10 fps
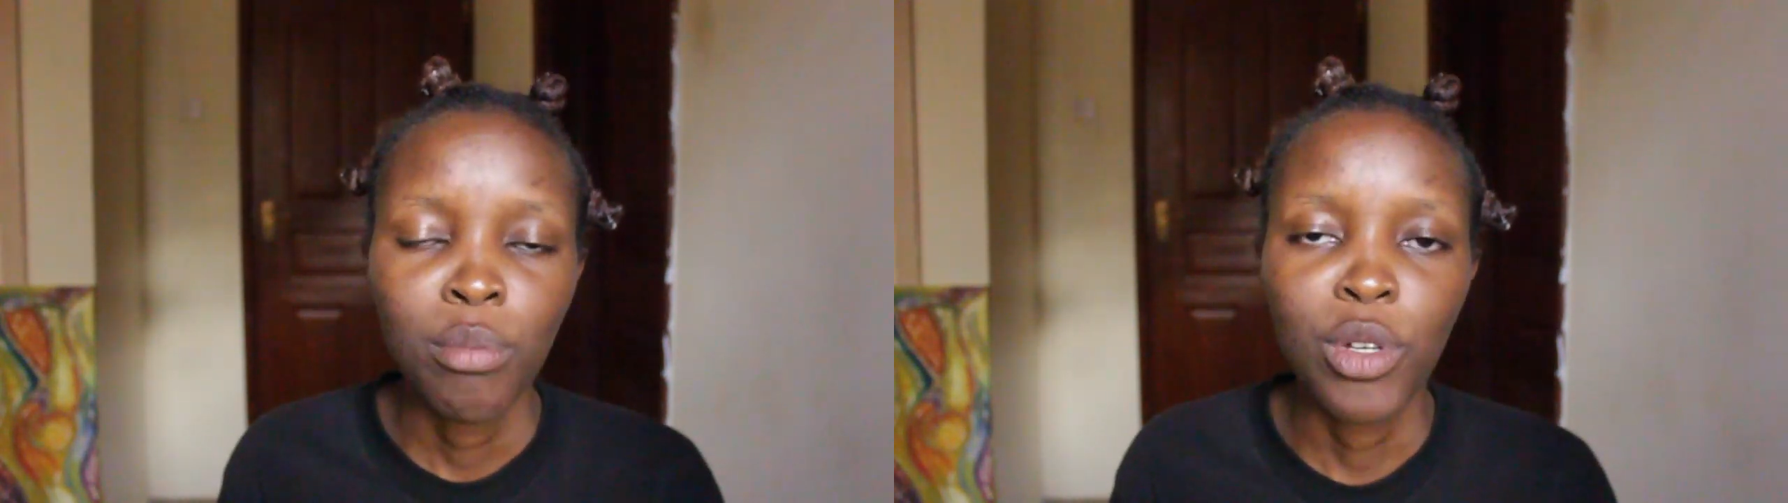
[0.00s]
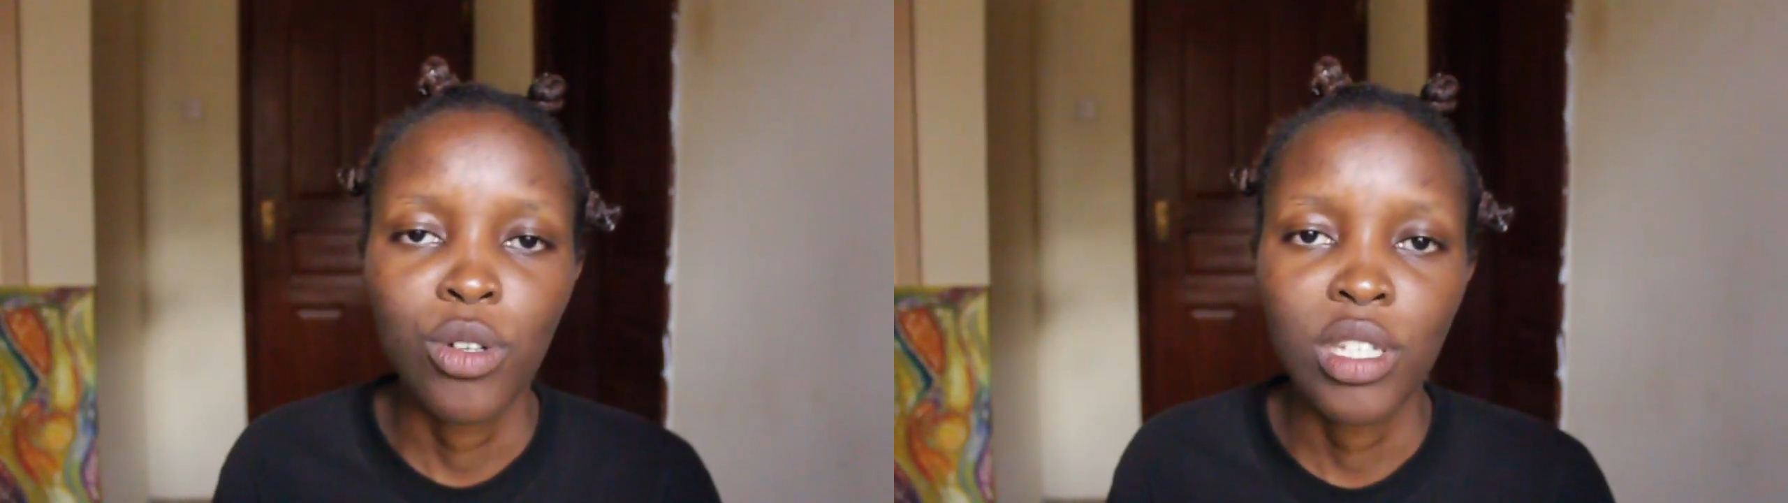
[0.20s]

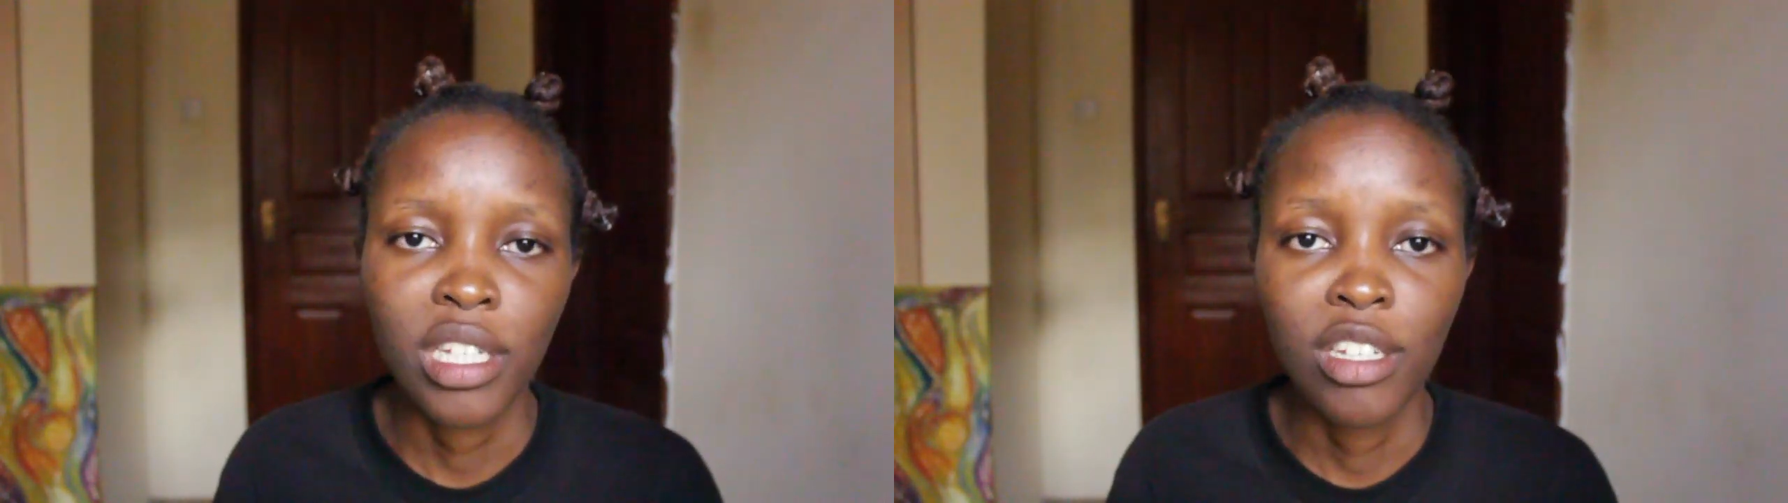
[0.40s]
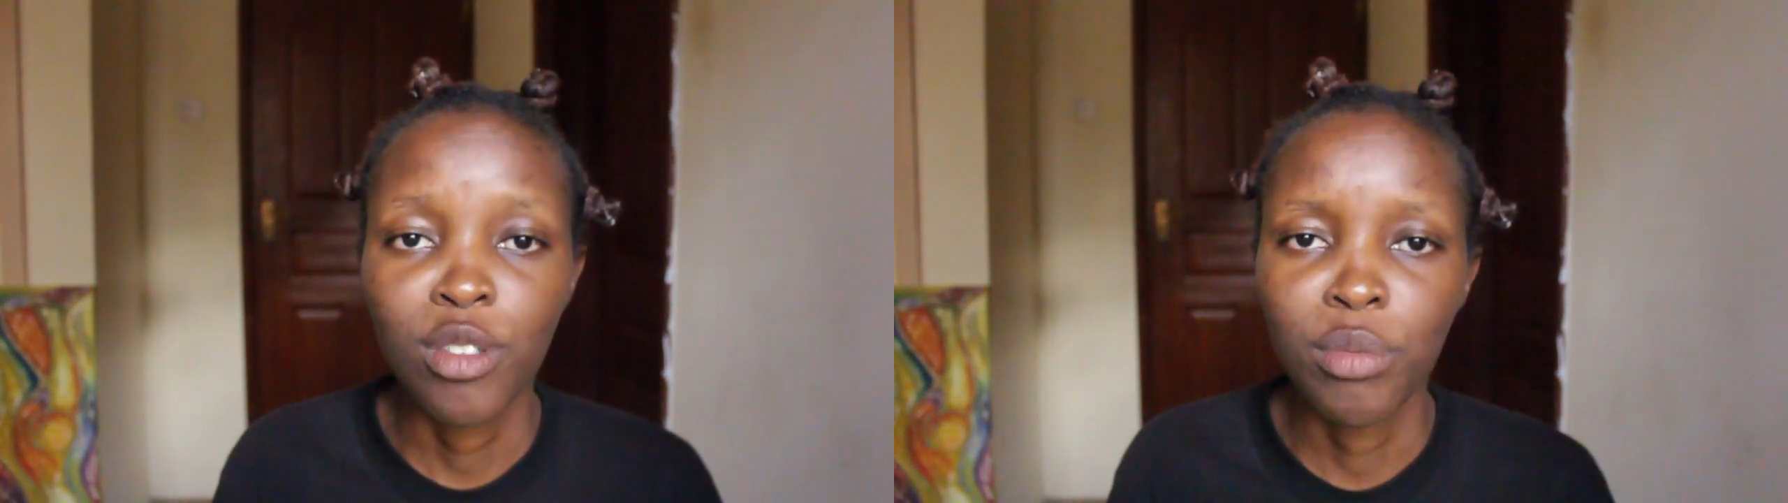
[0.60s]
because
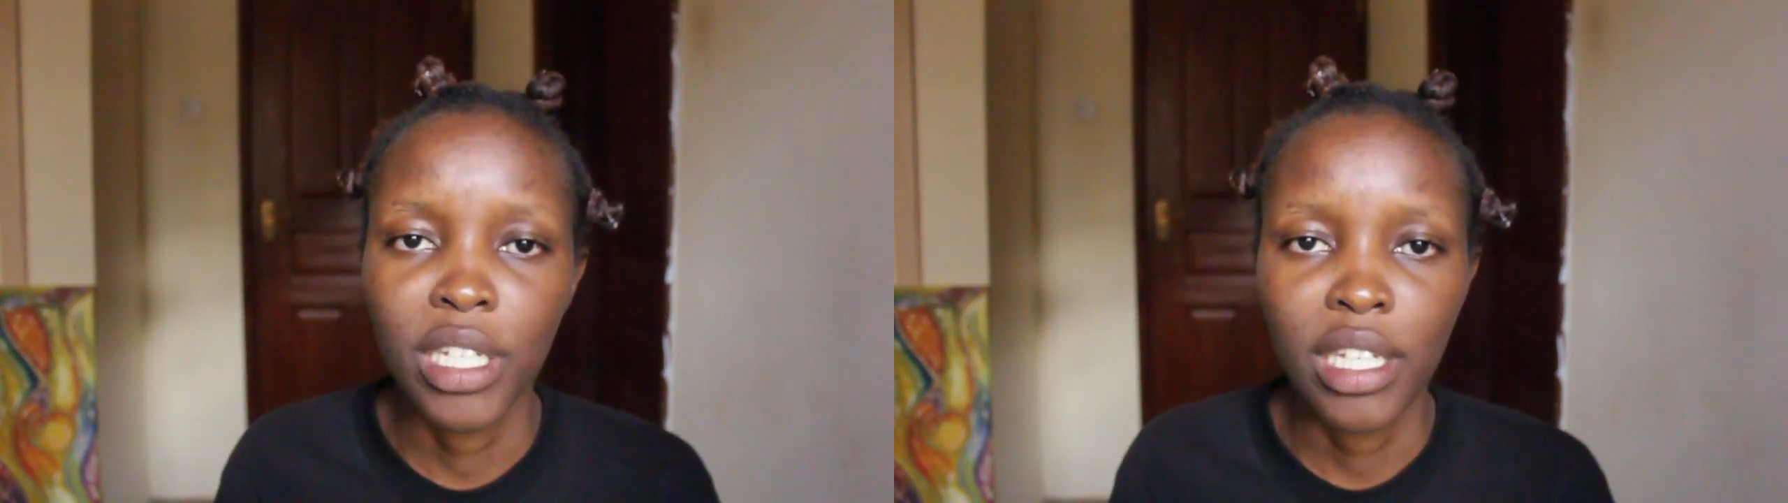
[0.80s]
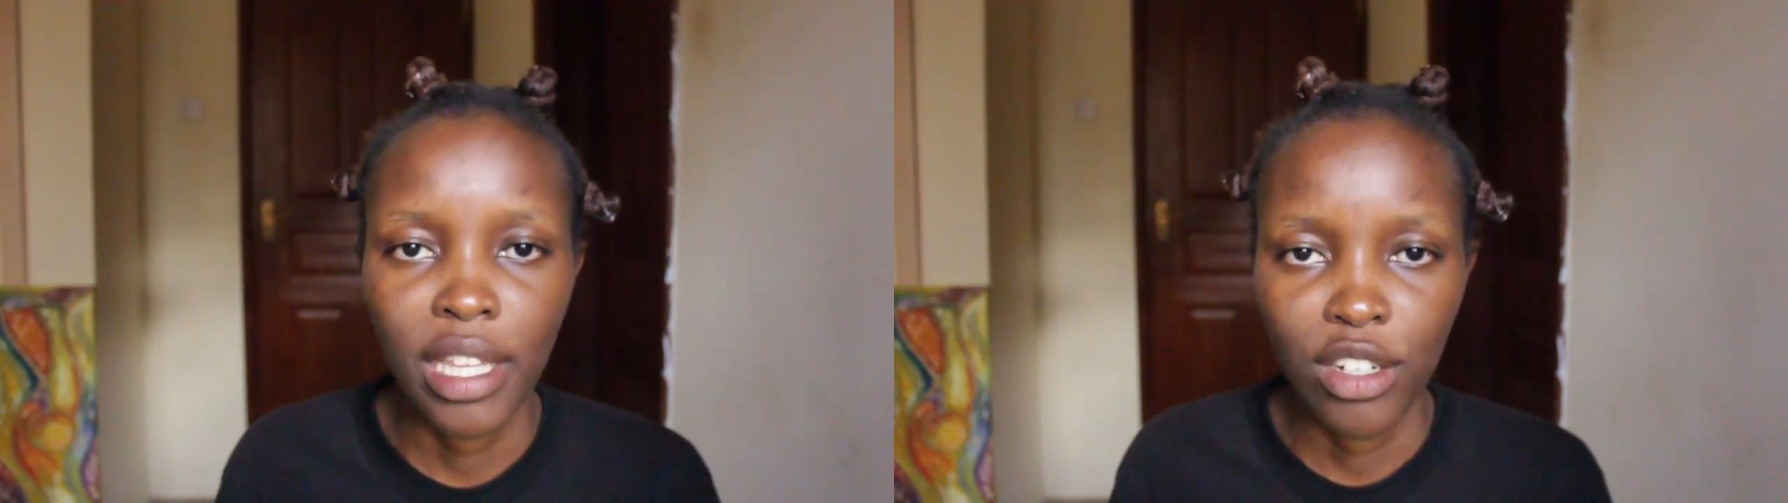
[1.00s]
it gives
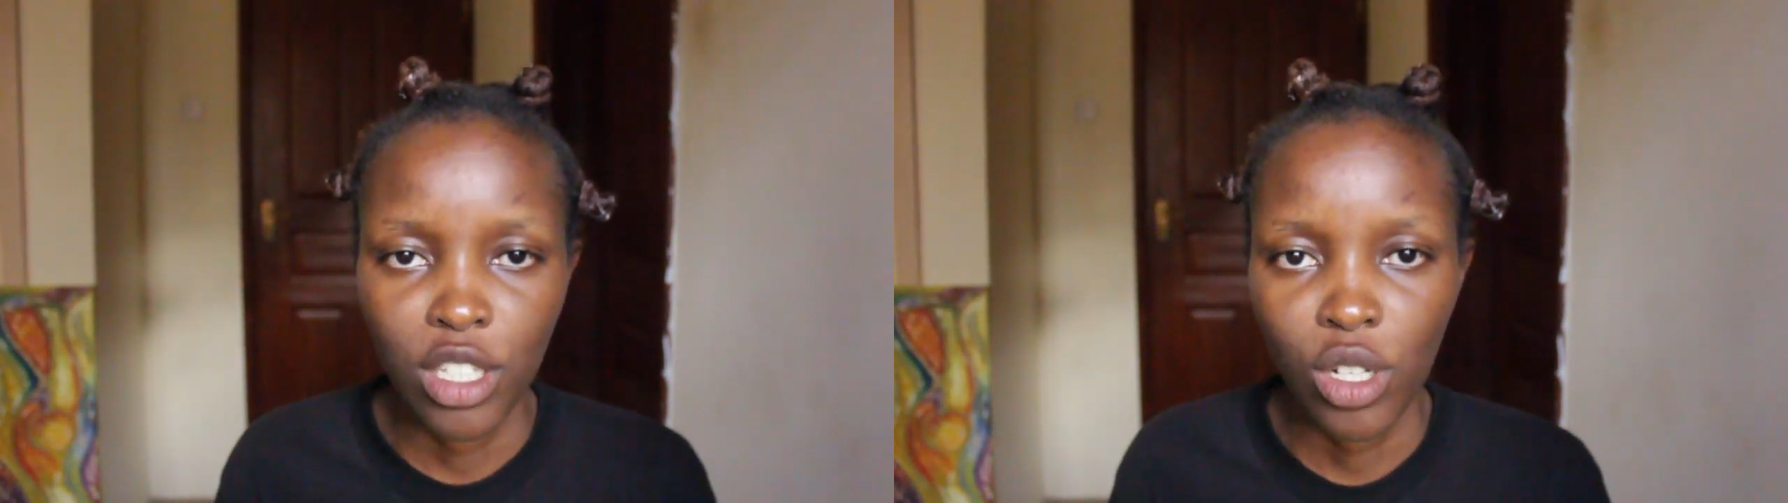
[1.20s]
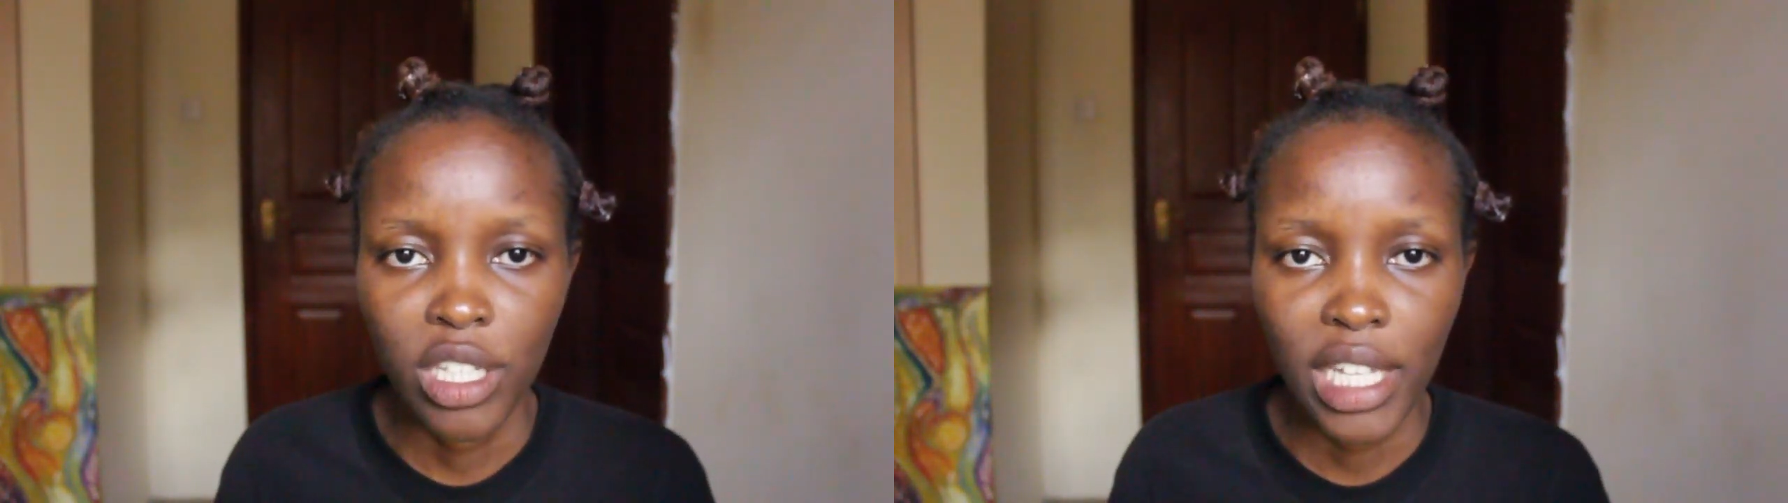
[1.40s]
me the results